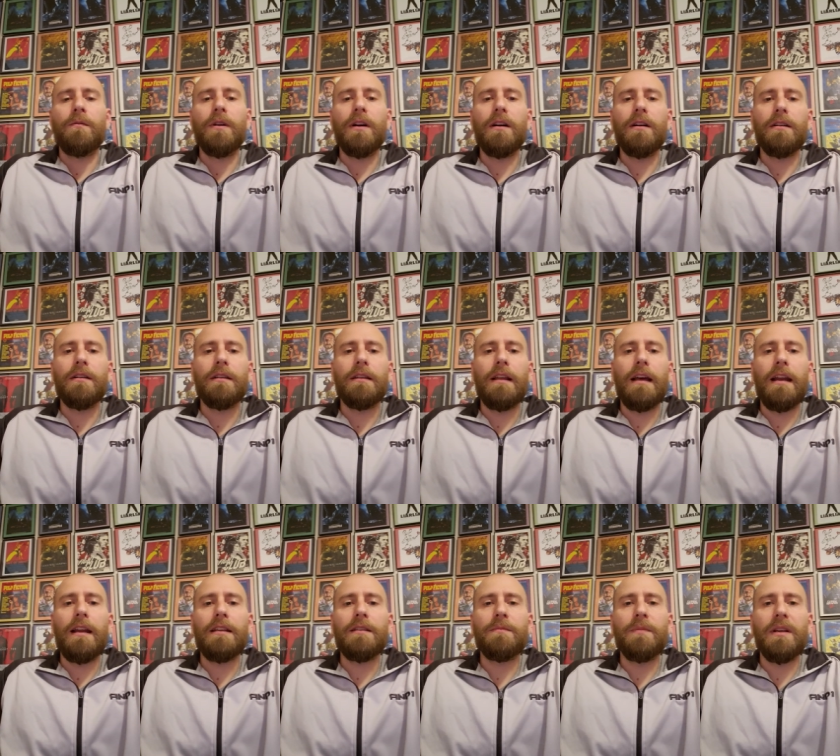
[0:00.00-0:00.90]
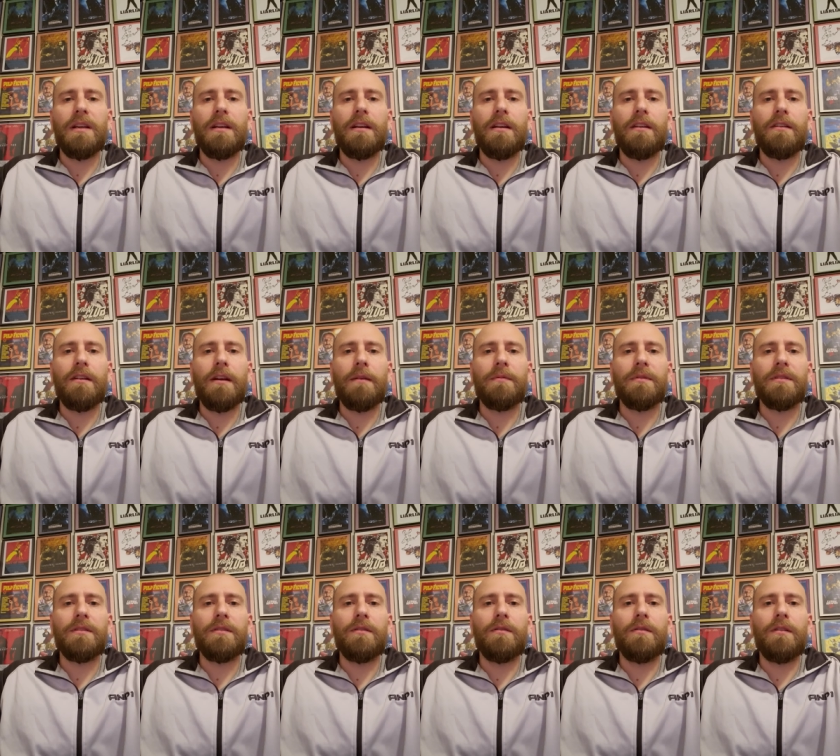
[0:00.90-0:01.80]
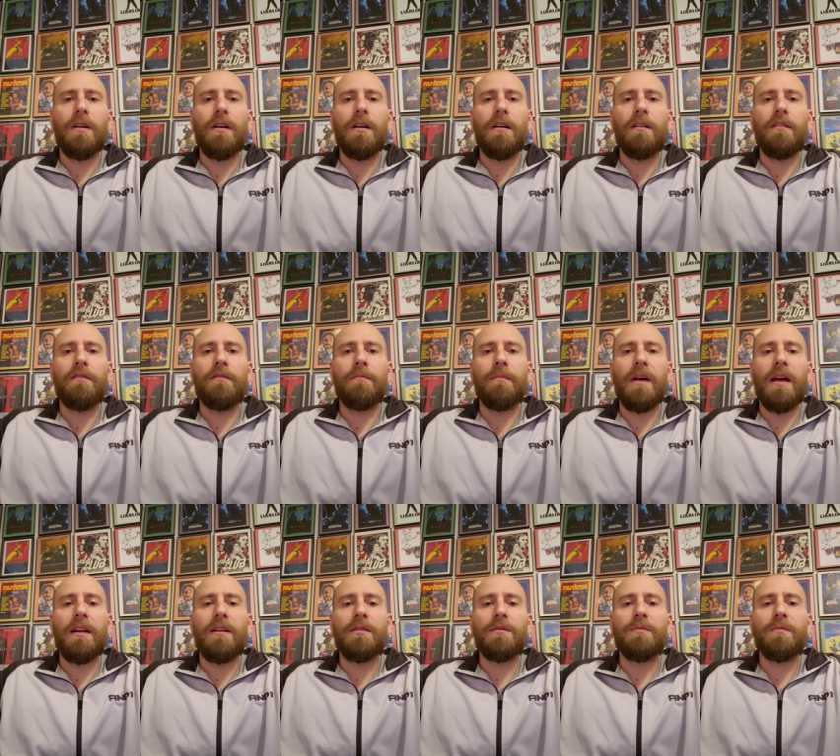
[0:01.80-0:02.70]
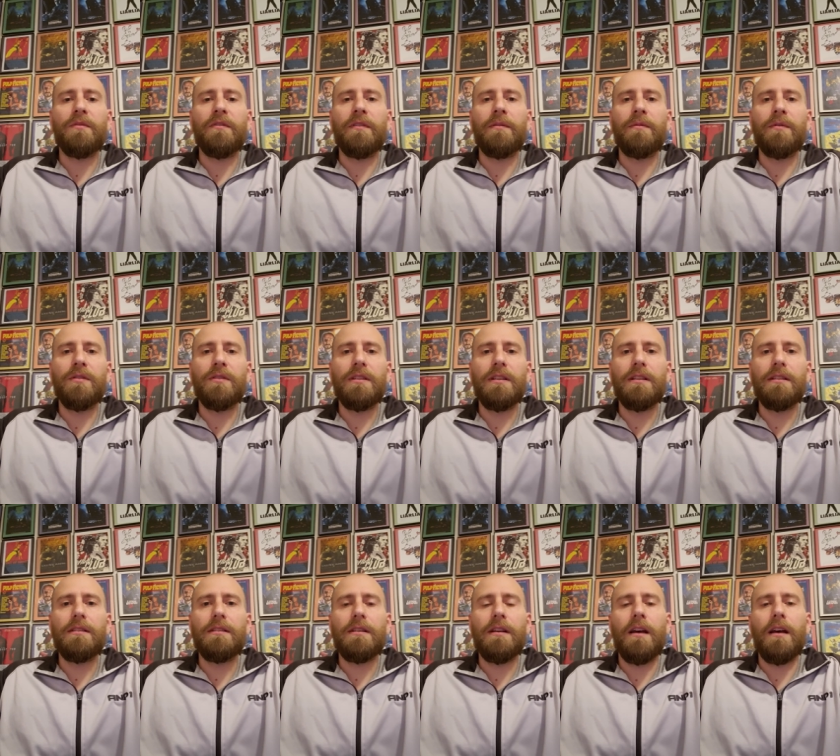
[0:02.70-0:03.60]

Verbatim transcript: Well, that has been another episode of Mattner's Movie Musings.